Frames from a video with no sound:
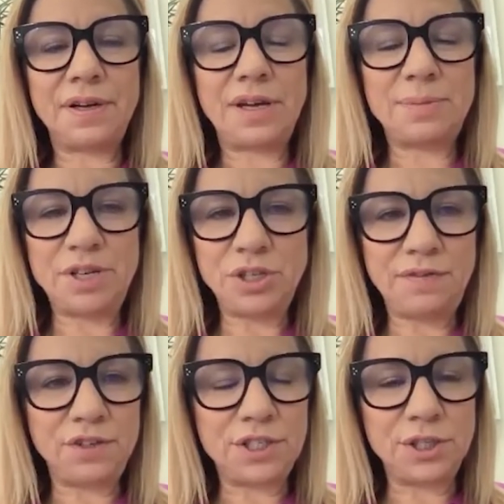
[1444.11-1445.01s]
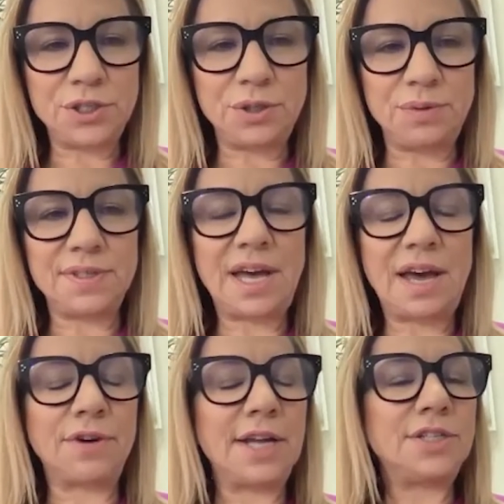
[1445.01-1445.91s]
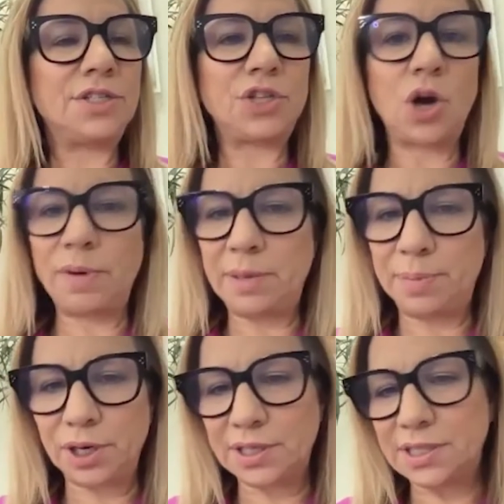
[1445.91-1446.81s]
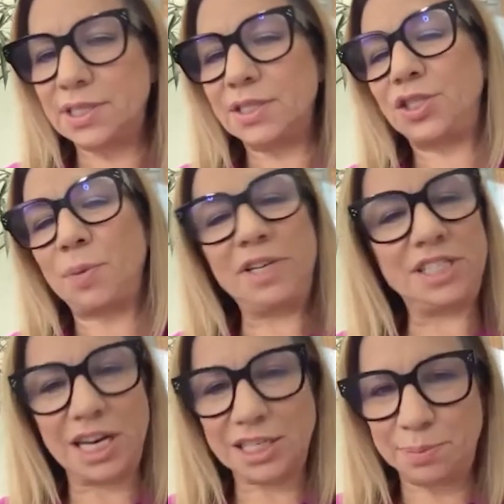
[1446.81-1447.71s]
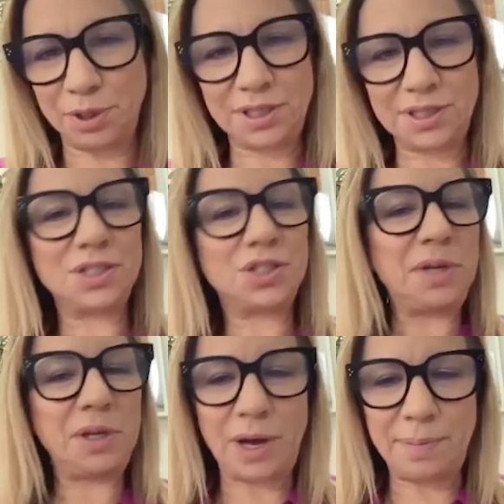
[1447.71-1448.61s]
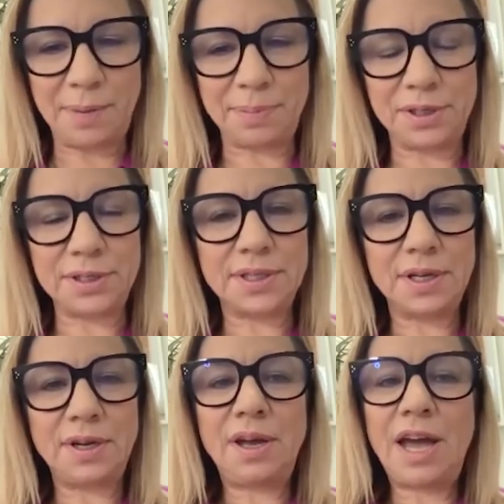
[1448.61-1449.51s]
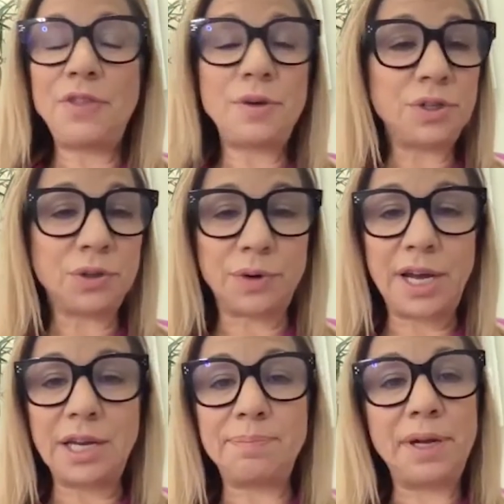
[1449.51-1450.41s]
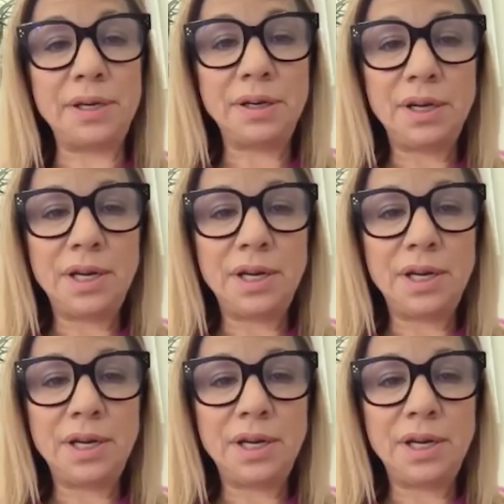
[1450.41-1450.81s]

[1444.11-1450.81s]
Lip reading: especially if you're still students, have read so many books, so many textbooks, so many white papers, and those are great, but